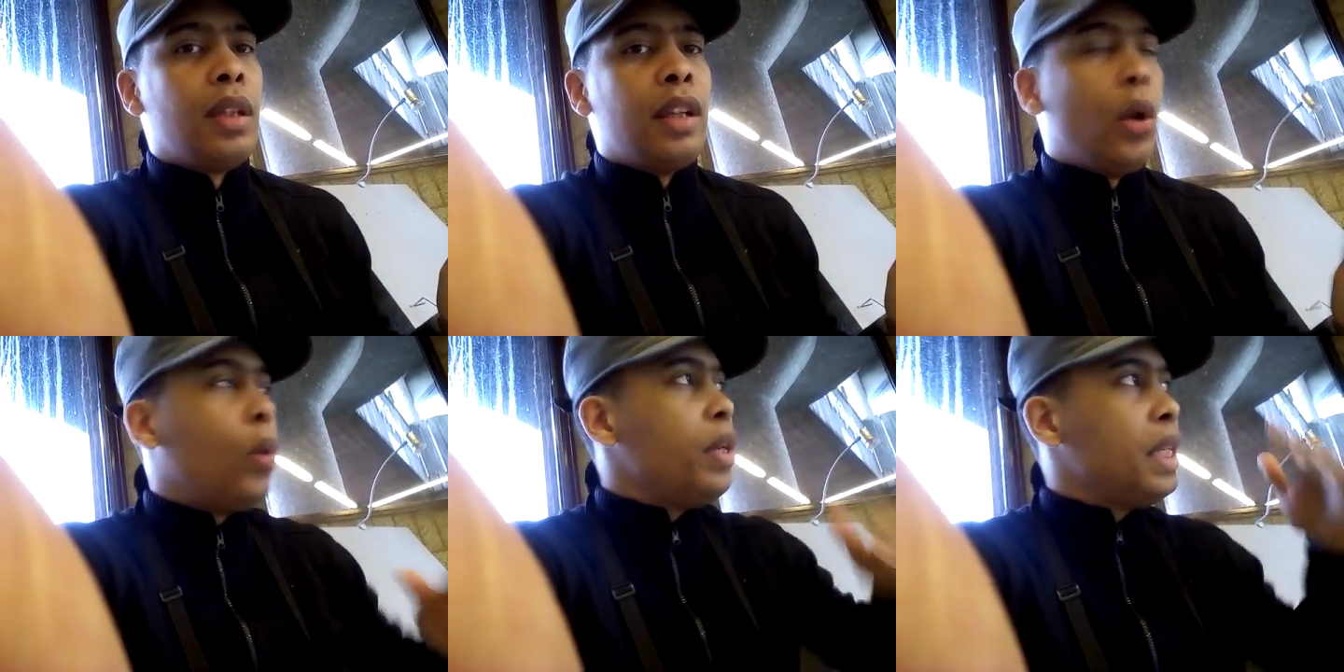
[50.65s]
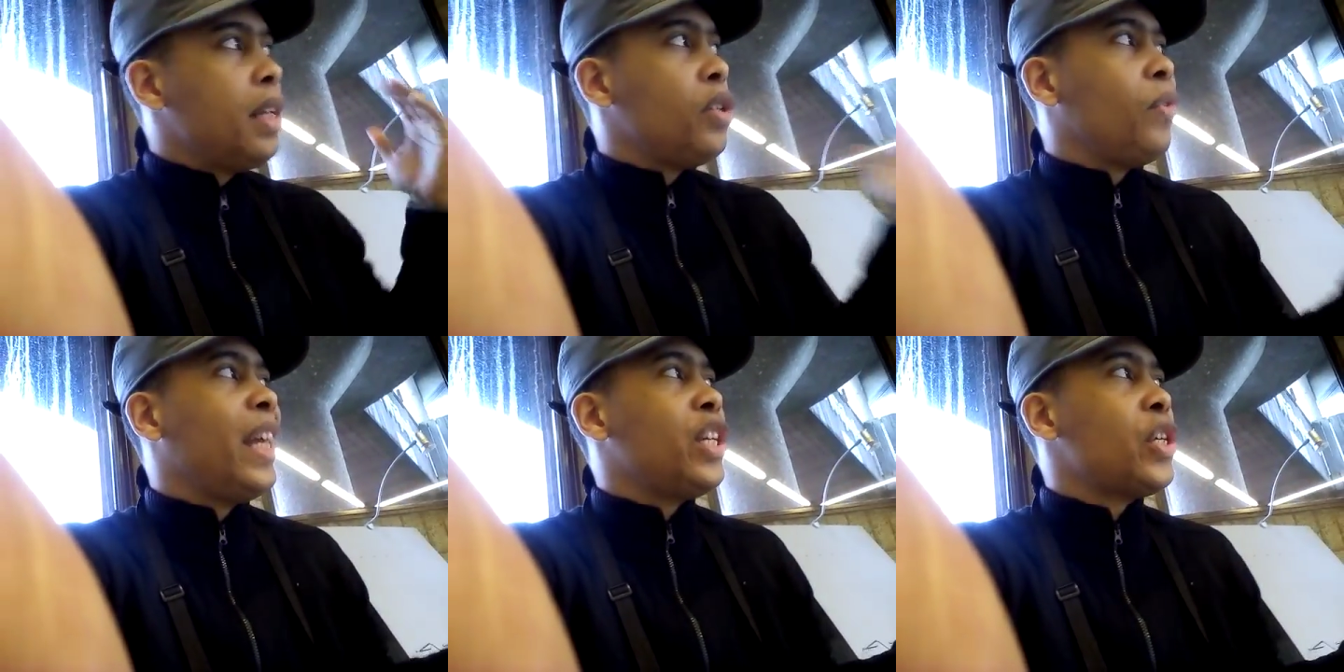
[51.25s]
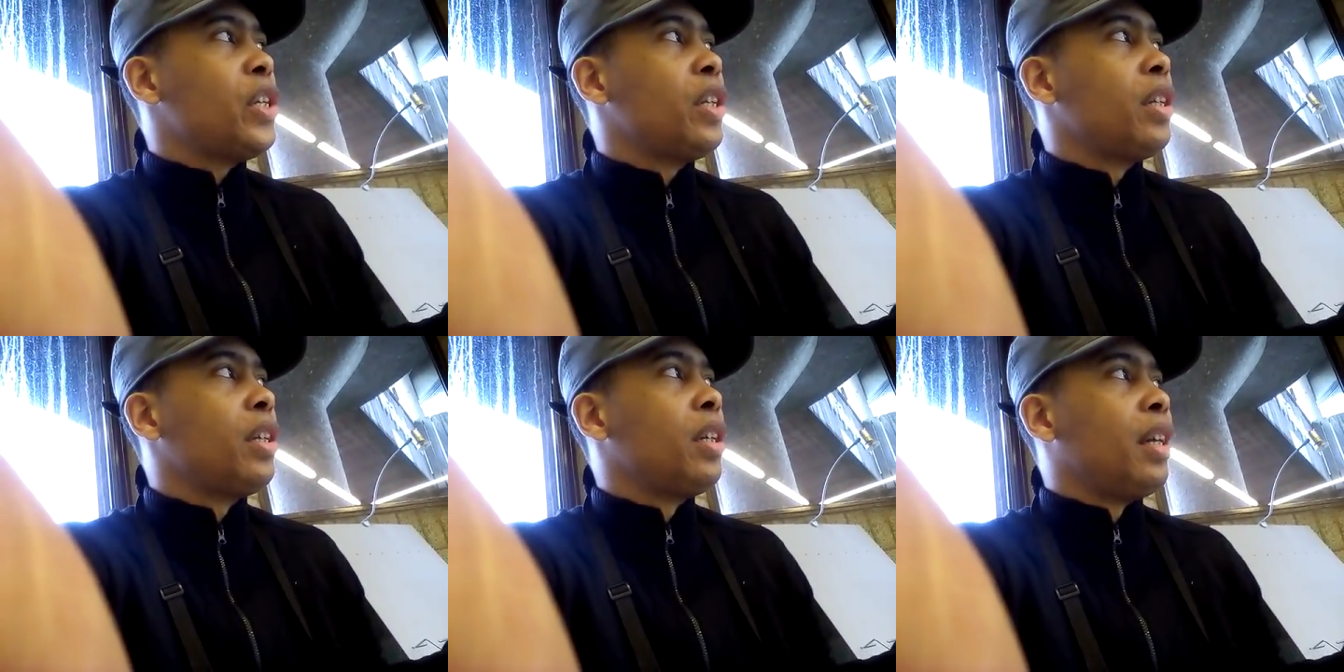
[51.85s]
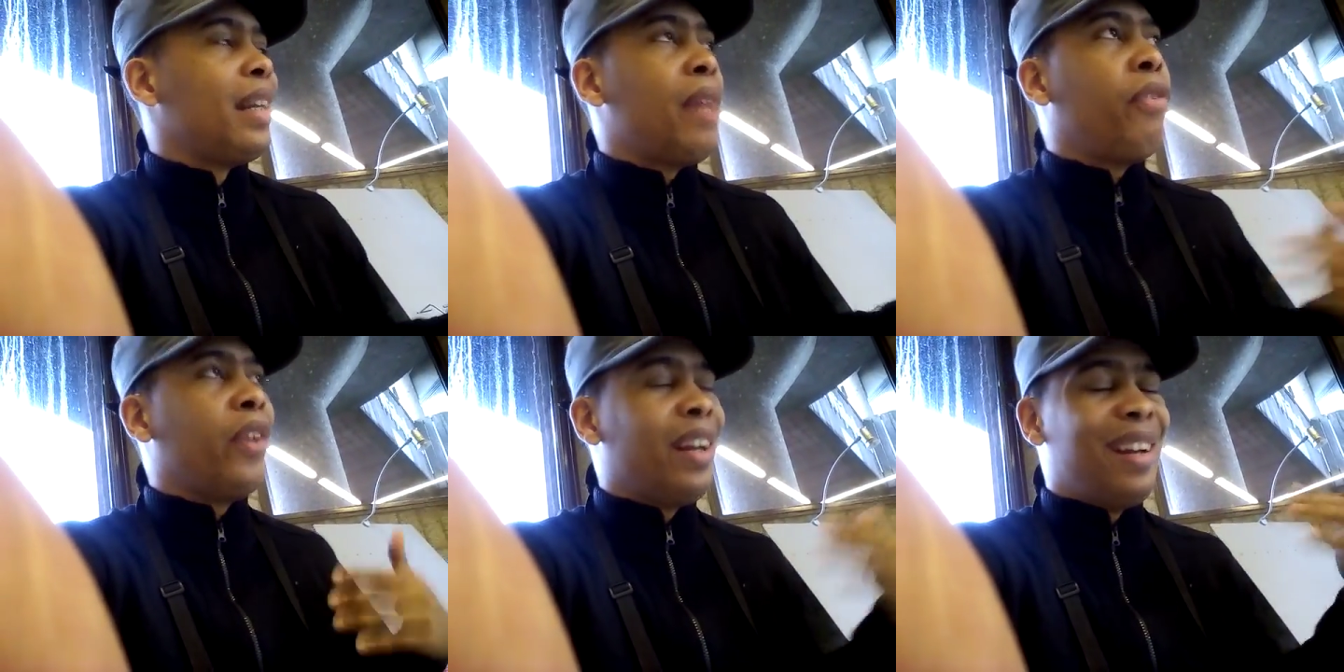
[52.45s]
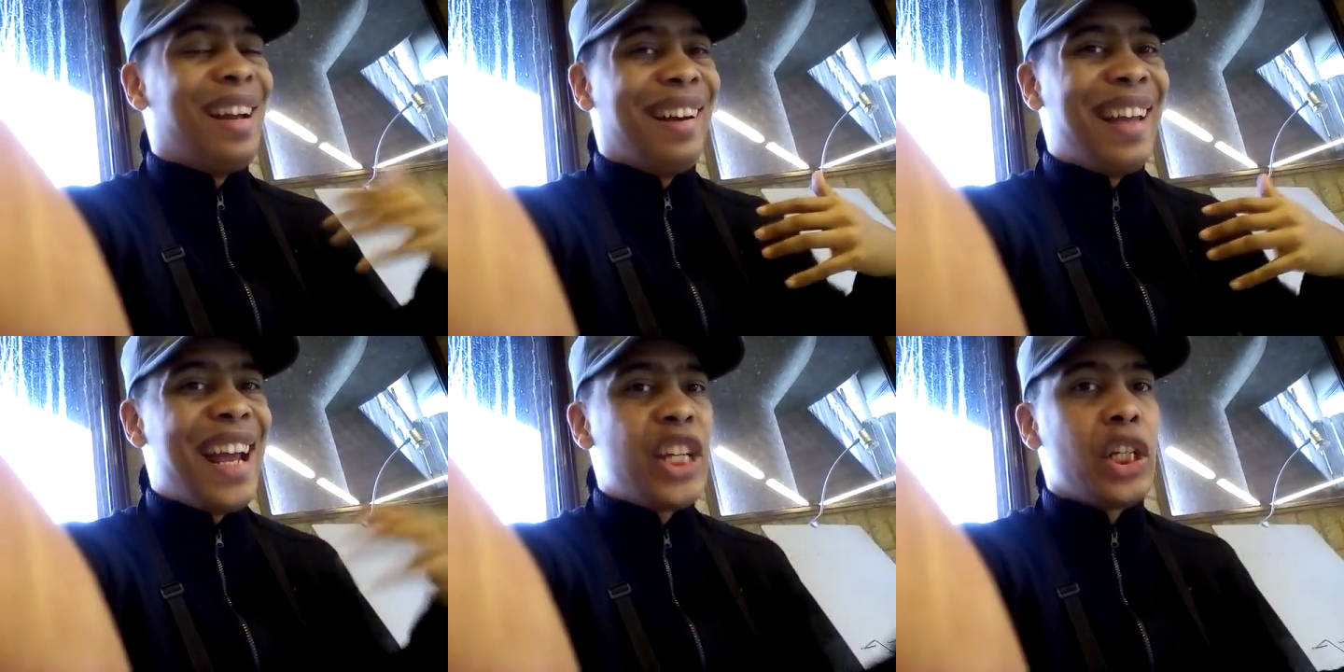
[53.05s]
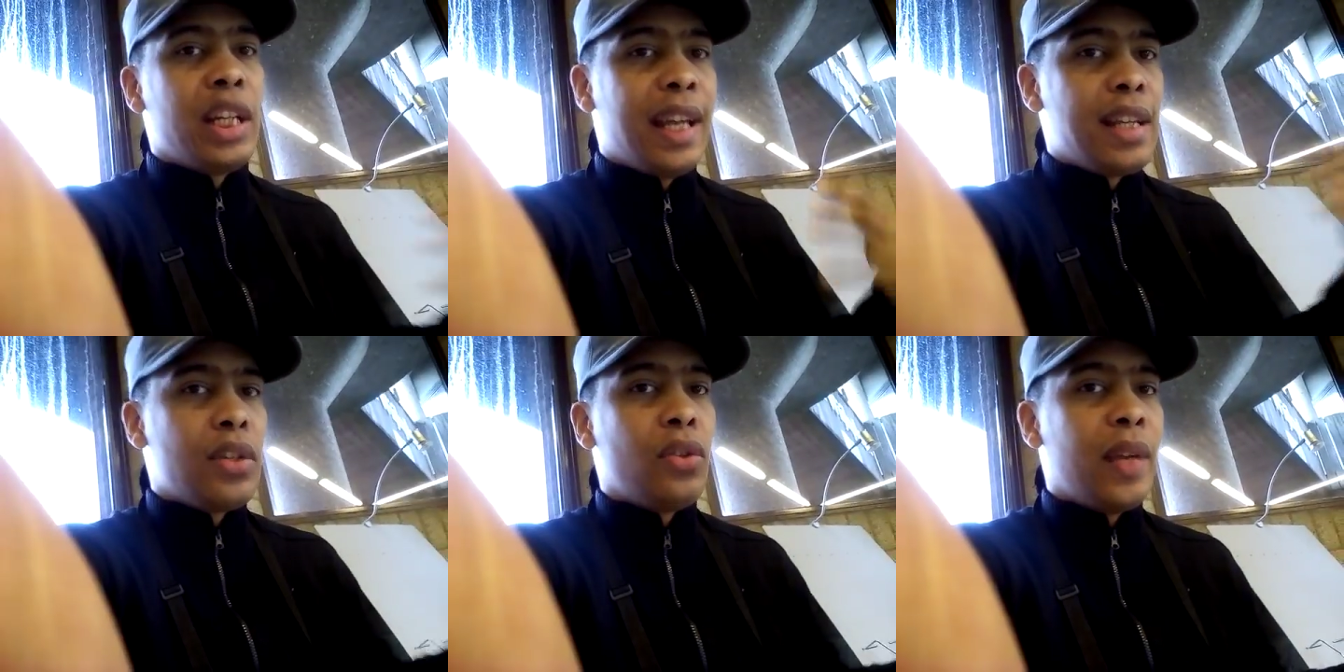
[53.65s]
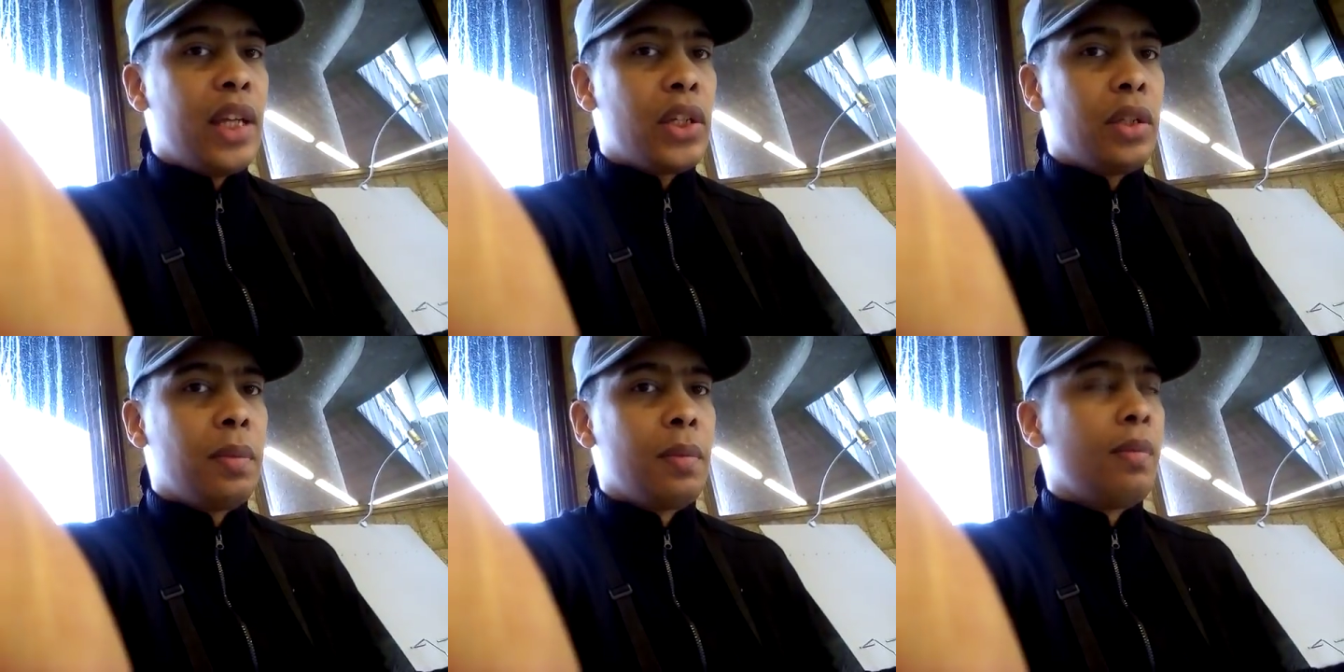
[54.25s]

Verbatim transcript: They only see the situation, every re- a reaction against situation,